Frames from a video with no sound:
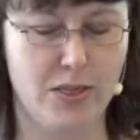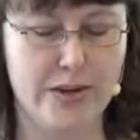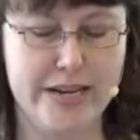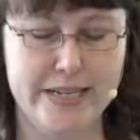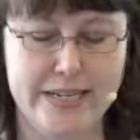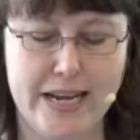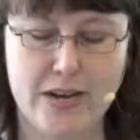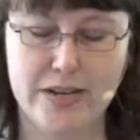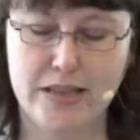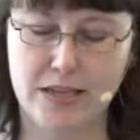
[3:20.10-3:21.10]
Looking
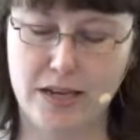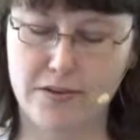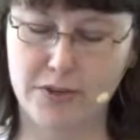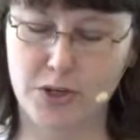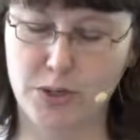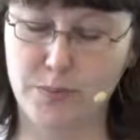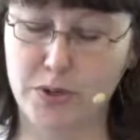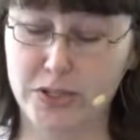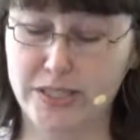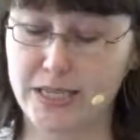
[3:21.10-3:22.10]
down at the governor,
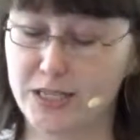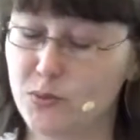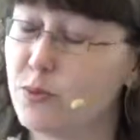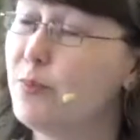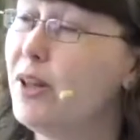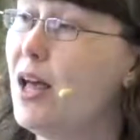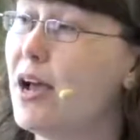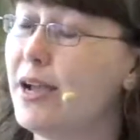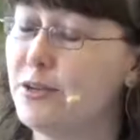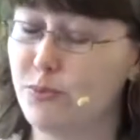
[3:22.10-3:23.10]
Bird's Nest
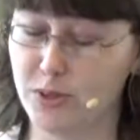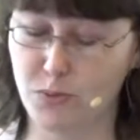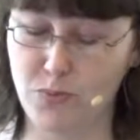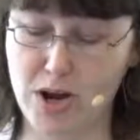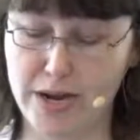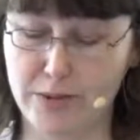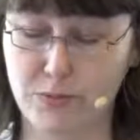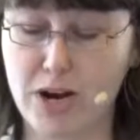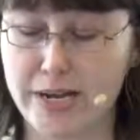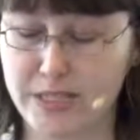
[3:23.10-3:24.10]
replied with a
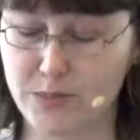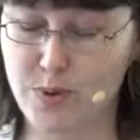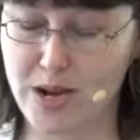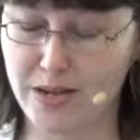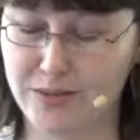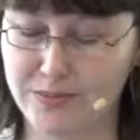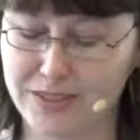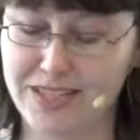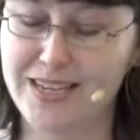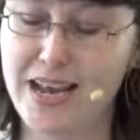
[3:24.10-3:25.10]
wry smile,
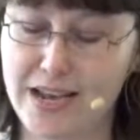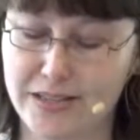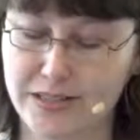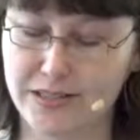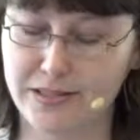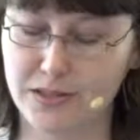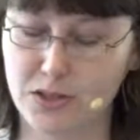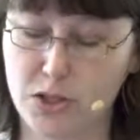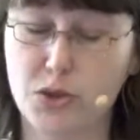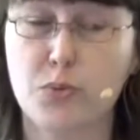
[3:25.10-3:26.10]
"Yes,
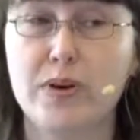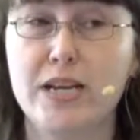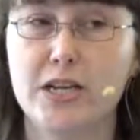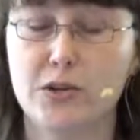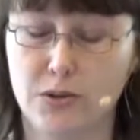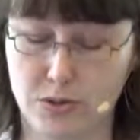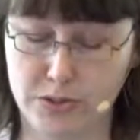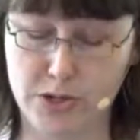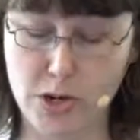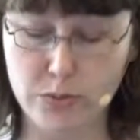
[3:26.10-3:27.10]
the
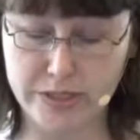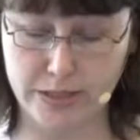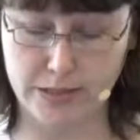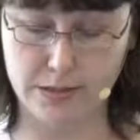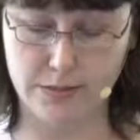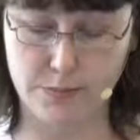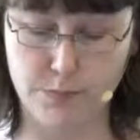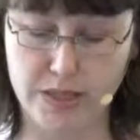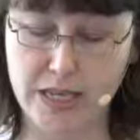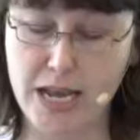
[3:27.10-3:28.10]
3-year-old knows it,
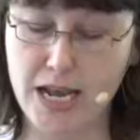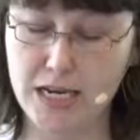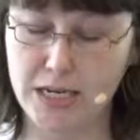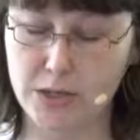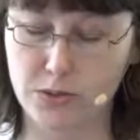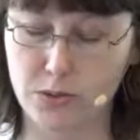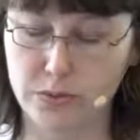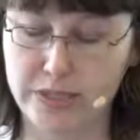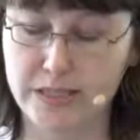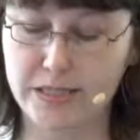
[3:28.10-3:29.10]
but the
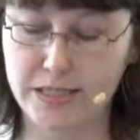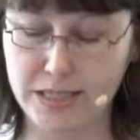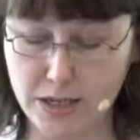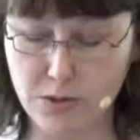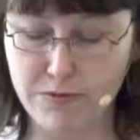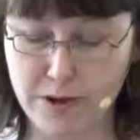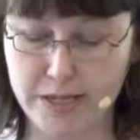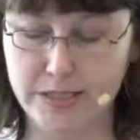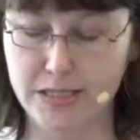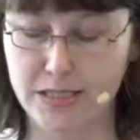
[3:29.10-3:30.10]
80-year-old still
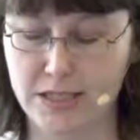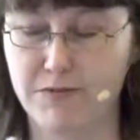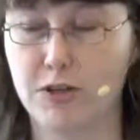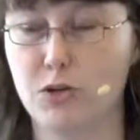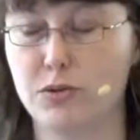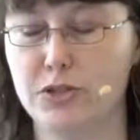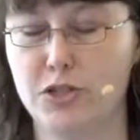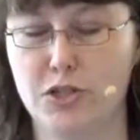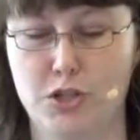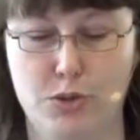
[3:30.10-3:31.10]
finds it difficult
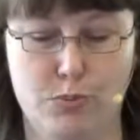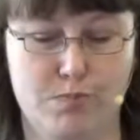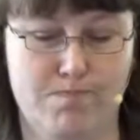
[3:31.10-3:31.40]
to do."